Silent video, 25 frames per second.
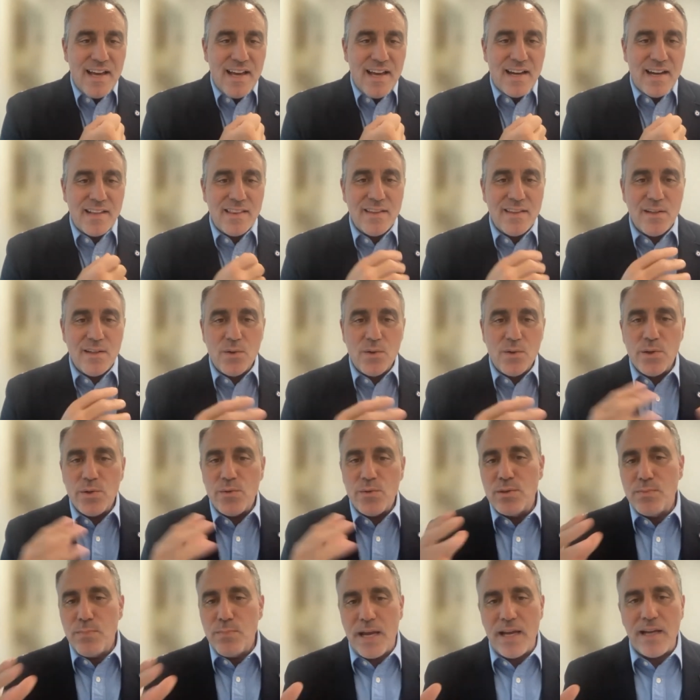And I literally
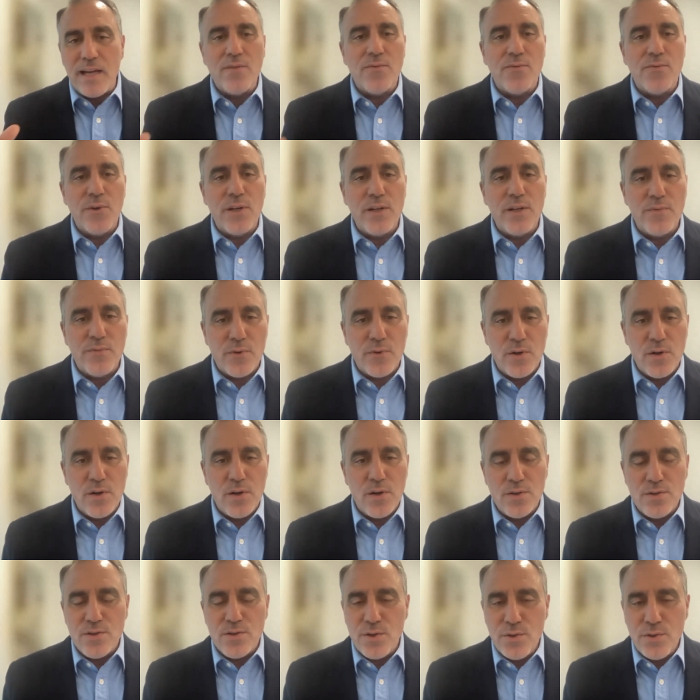was pain free
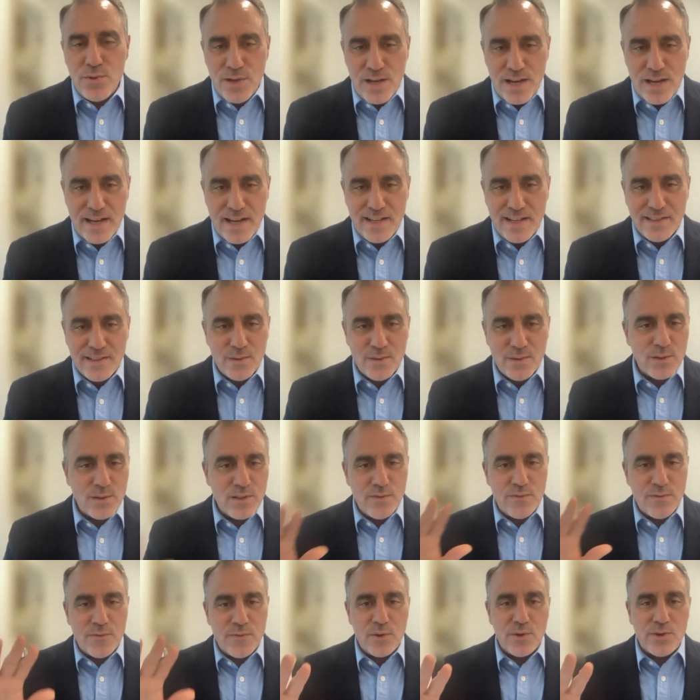for two days. And it was
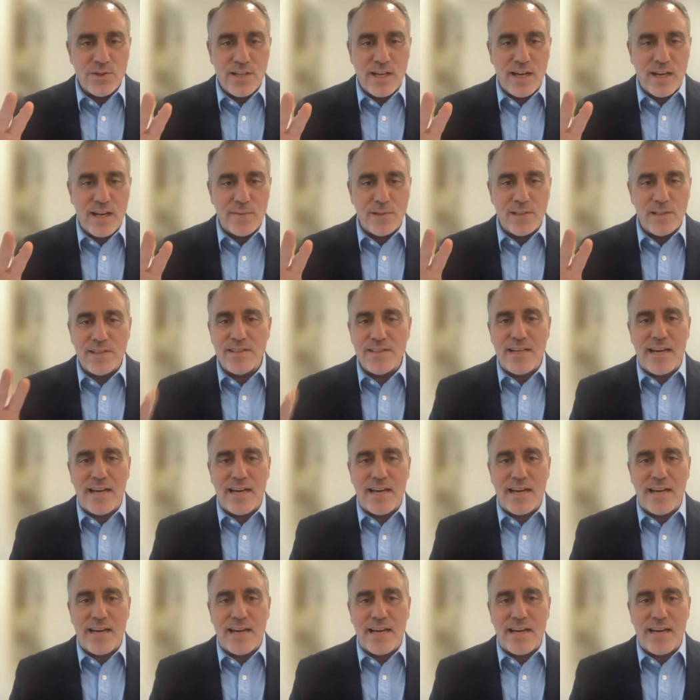the first time in a